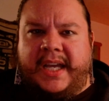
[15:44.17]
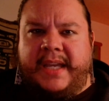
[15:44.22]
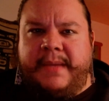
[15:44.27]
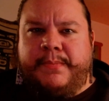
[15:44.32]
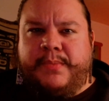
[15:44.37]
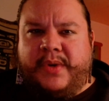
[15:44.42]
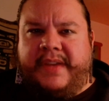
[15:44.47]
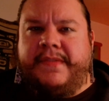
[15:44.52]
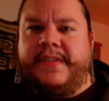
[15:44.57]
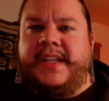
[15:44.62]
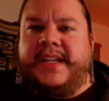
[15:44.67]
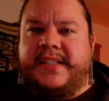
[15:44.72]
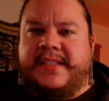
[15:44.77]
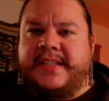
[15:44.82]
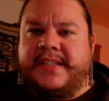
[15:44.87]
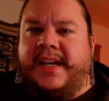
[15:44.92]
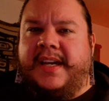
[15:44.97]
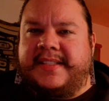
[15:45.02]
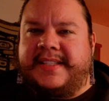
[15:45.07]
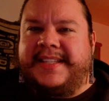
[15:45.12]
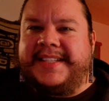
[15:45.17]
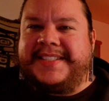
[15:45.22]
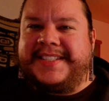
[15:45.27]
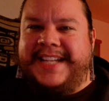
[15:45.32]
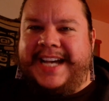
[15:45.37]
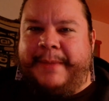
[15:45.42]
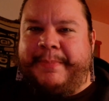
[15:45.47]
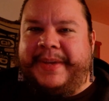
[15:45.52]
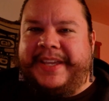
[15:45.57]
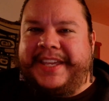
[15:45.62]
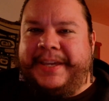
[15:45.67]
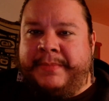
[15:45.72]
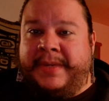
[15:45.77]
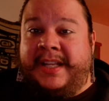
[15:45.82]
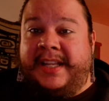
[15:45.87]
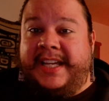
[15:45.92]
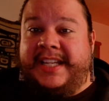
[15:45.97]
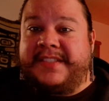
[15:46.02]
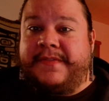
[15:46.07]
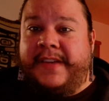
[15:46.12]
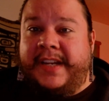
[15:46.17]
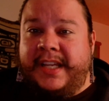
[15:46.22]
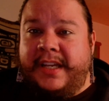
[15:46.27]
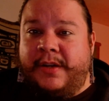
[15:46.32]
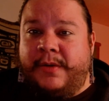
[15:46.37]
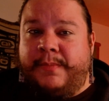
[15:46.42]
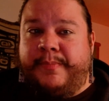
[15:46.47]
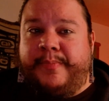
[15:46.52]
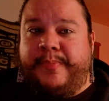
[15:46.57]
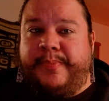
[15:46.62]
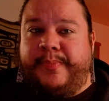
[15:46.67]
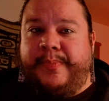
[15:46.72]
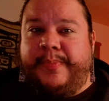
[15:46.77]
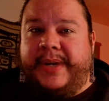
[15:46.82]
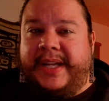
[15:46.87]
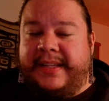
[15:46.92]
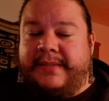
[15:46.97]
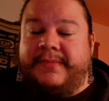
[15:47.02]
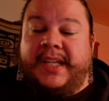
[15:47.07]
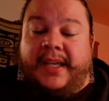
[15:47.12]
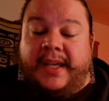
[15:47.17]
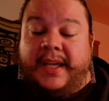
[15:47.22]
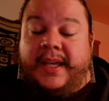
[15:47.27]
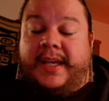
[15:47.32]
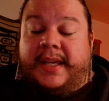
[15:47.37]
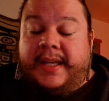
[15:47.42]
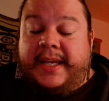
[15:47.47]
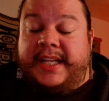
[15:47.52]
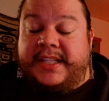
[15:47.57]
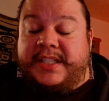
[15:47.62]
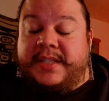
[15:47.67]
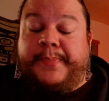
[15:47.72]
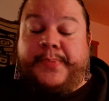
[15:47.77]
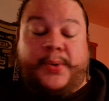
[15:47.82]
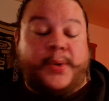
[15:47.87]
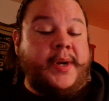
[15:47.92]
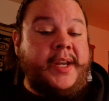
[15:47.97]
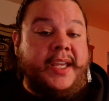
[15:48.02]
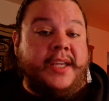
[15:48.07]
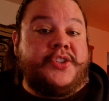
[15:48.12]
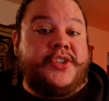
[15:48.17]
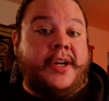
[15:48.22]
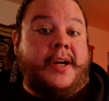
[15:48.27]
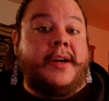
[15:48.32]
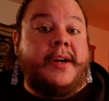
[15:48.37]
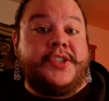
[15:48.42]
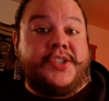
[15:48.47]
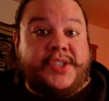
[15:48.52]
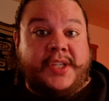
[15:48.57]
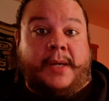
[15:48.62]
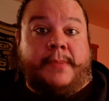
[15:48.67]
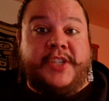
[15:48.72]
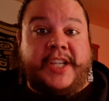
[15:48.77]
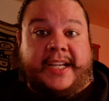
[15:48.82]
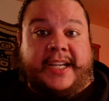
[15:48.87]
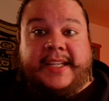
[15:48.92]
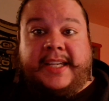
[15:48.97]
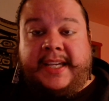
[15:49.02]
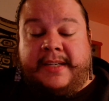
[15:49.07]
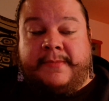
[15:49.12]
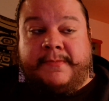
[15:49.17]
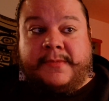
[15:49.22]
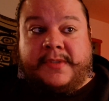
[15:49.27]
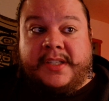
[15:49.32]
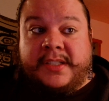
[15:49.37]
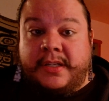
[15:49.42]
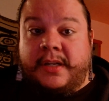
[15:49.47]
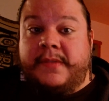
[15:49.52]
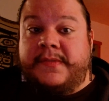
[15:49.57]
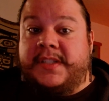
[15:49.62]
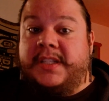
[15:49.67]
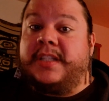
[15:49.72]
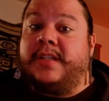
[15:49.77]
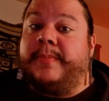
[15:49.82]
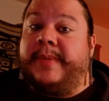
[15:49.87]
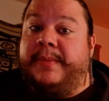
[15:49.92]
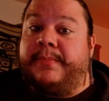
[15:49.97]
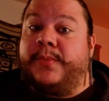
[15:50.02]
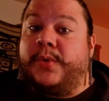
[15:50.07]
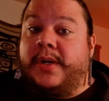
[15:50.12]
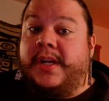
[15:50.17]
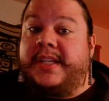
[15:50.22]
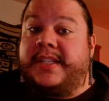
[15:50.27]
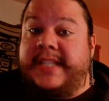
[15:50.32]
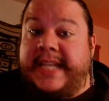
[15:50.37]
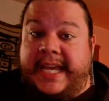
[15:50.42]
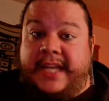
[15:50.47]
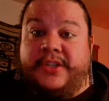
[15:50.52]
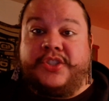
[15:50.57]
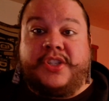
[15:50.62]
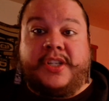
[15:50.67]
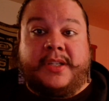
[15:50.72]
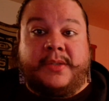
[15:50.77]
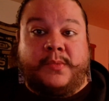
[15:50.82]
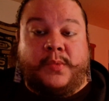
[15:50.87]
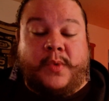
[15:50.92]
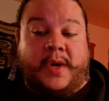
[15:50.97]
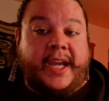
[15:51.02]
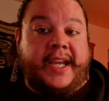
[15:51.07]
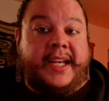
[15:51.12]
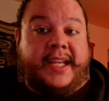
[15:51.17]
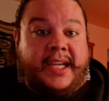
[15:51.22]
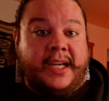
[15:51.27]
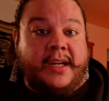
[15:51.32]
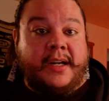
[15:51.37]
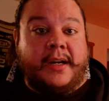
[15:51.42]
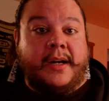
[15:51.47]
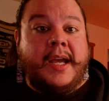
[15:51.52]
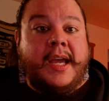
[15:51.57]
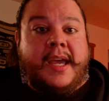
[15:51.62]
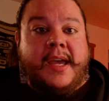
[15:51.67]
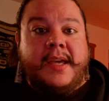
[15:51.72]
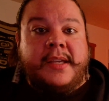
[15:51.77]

briefly discussed this topic in my last video, but it's a pretty charged subject and deserves a little bit more attention right here.